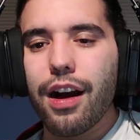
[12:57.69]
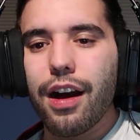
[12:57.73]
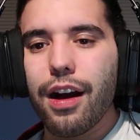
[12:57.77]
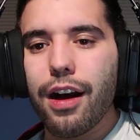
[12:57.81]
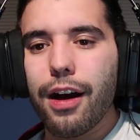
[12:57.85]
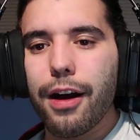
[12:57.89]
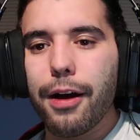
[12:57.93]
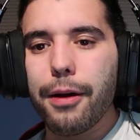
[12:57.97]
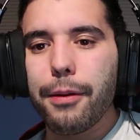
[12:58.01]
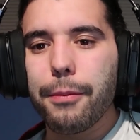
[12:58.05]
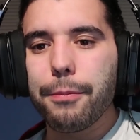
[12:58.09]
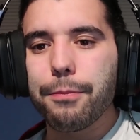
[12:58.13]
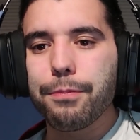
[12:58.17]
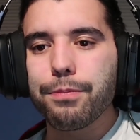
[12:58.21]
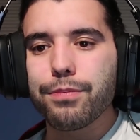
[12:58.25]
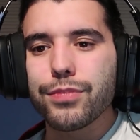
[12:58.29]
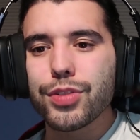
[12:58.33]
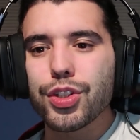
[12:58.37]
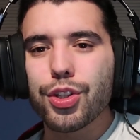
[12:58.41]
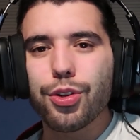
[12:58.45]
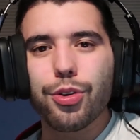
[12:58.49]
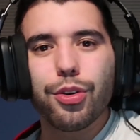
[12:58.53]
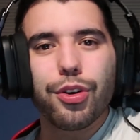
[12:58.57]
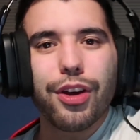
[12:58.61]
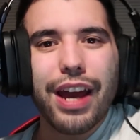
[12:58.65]
um,
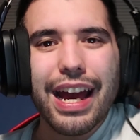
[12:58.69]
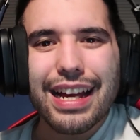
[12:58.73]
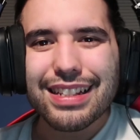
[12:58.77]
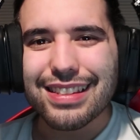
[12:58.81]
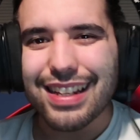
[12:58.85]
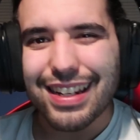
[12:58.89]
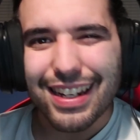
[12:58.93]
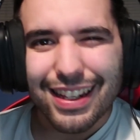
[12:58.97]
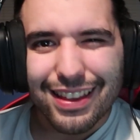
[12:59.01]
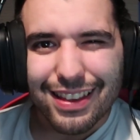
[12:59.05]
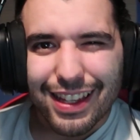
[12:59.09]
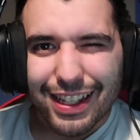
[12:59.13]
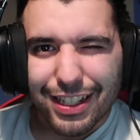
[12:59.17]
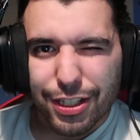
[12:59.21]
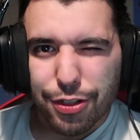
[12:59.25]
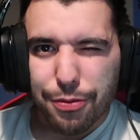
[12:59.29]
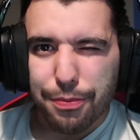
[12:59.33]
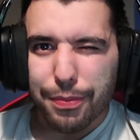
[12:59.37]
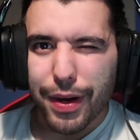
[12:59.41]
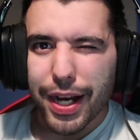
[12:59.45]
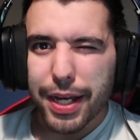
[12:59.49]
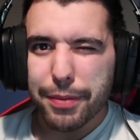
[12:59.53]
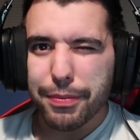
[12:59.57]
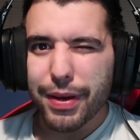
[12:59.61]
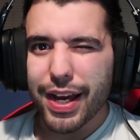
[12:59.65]
Sukuna has anything to
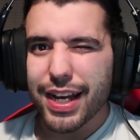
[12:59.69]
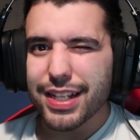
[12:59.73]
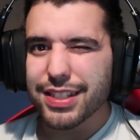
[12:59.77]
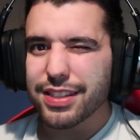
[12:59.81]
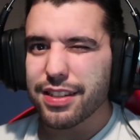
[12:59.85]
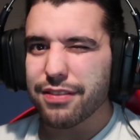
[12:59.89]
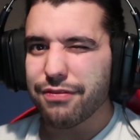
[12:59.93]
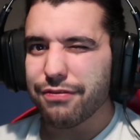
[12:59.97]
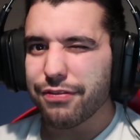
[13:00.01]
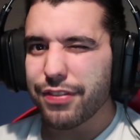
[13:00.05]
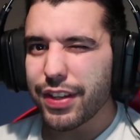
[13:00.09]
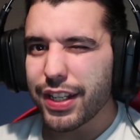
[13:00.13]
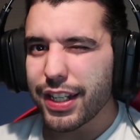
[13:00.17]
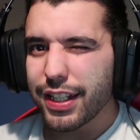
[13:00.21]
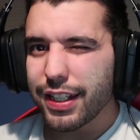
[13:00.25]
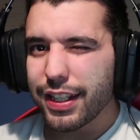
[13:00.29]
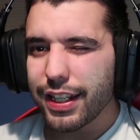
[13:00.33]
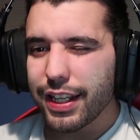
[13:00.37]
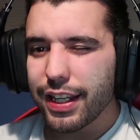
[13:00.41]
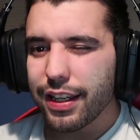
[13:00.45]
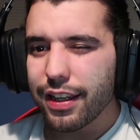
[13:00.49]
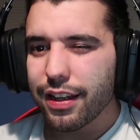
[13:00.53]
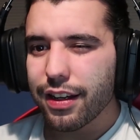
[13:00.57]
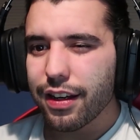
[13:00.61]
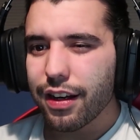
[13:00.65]
bypass Infinity.